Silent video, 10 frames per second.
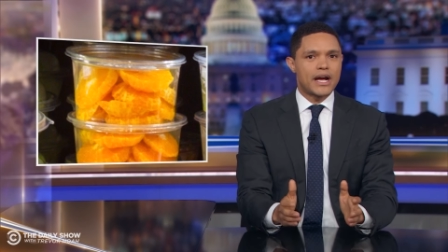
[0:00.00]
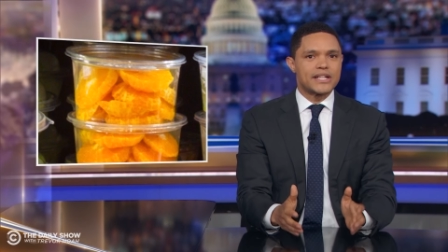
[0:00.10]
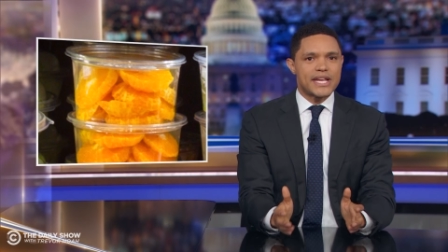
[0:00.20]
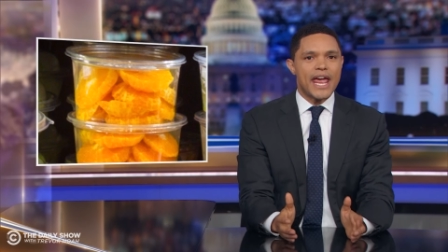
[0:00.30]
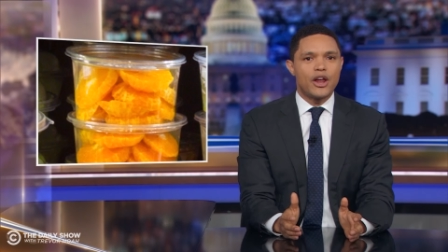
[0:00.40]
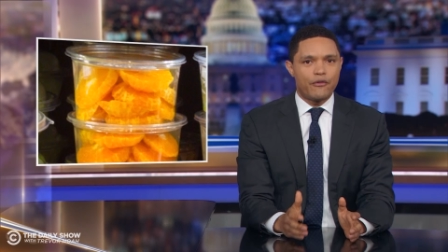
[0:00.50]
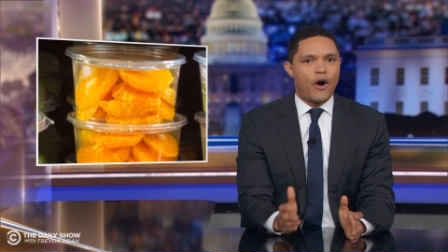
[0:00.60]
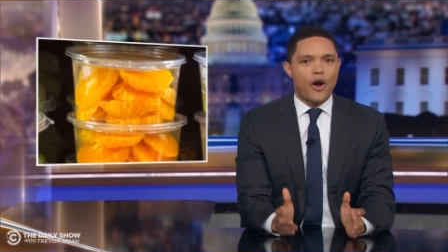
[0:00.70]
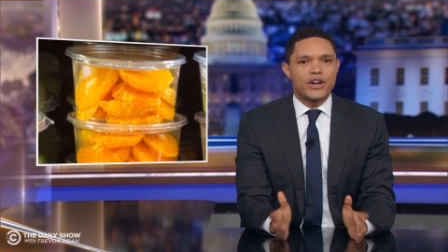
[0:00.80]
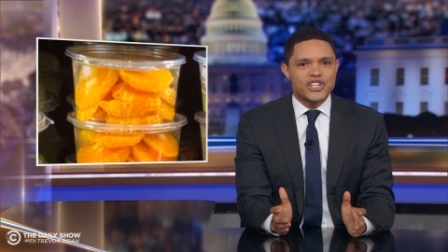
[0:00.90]
container for
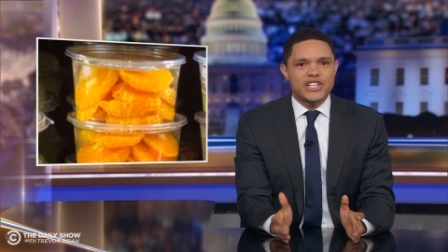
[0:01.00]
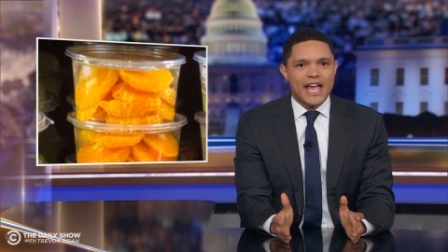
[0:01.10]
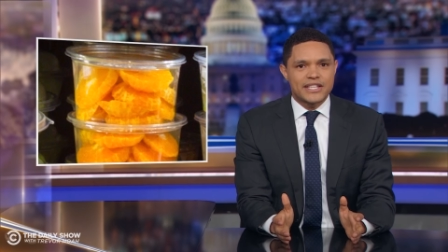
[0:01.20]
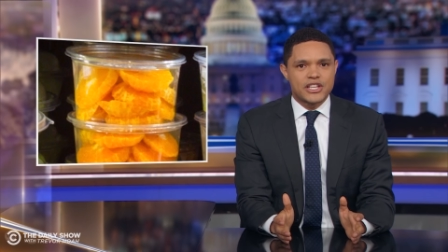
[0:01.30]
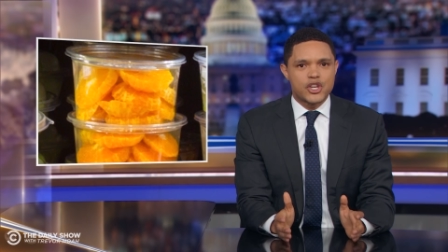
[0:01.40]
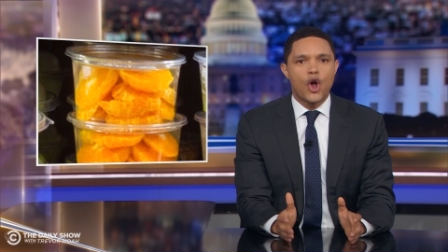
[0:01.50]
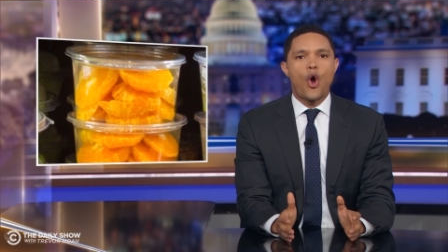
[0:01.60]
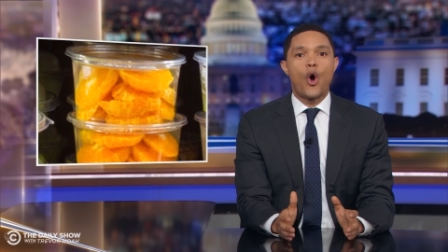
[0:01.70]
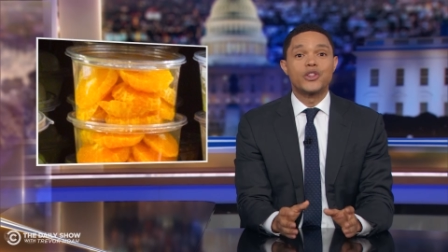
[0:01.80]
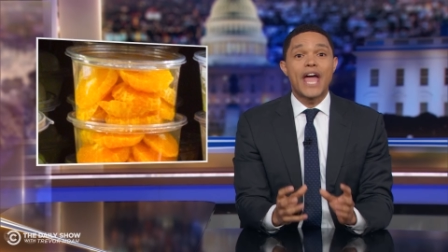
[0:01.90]
orange slices
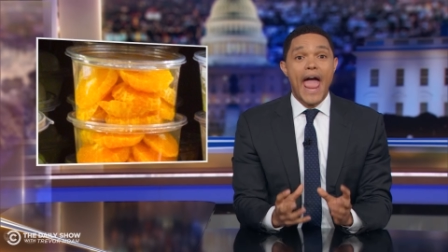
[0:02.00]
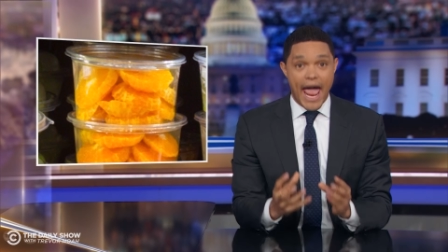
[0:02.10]
called